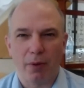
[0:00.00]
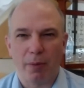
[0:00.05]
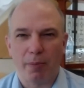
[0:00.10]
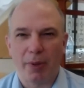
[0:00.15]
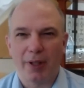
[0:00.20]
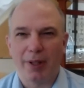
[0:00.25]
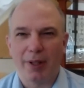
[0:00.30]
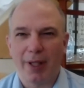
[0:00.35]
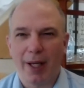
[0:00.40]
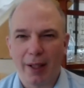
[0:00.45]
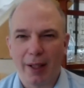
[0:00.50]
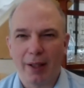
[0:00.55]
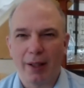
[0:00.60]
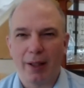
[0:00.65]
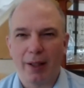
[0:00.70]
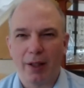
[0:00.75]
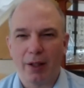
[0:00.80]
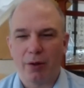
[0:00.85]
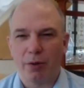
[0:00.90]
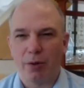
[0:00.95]
We're
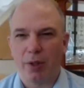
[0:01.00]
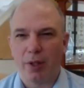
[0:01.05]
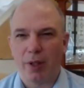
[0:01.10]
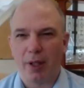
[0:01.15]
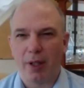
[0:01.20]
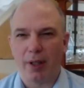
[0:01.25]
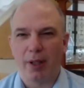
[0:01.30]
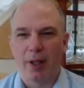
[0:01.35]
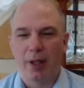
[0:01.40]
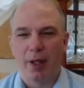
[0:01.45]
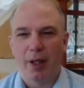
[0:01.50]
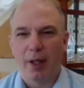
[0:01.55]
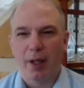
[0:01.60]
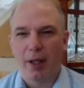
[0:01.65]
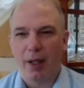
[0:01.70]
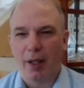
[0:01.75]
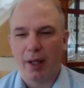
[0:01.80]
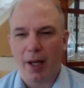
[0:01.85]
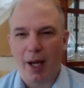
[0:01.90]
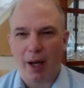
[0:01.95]
particularly interested
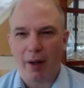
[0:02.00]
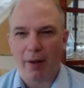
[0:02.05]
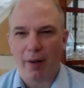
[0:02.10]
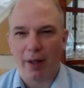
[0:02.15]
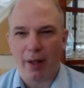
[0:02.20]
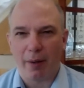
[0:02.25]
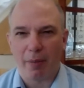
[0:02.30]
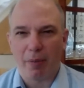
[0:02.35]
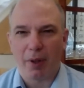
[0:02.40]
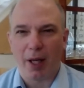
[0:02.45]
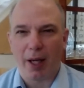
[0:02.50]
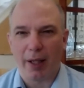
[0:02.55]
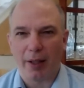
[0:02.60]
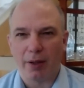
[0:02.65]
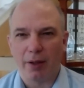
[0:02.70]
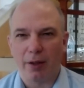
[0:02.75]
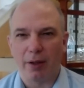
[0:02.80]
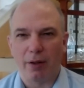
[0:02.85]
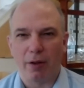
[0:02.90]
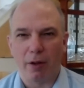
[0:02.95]
in how they
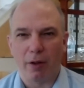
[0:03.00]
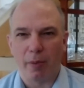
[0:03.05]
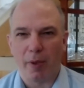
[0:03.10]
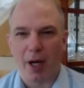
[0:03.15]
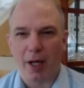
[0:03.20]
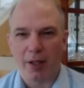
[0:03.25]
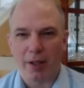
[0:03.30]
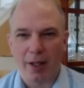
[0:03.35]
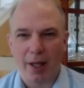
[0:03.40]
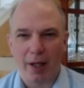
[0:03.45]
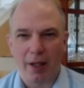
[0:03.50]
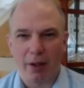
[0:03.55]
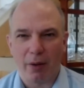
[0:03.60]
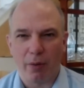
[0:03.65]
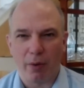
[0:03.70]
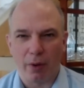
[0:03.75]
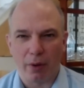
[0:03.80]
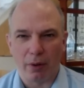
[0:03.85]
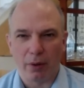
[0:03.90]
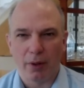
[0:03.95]
apply to the
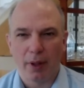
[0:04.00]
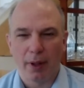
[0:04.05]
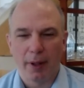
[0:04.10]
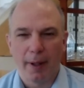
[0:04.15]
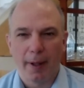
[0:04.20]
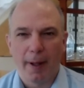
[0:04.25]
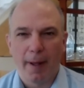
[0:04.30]
neuroprosthetic world.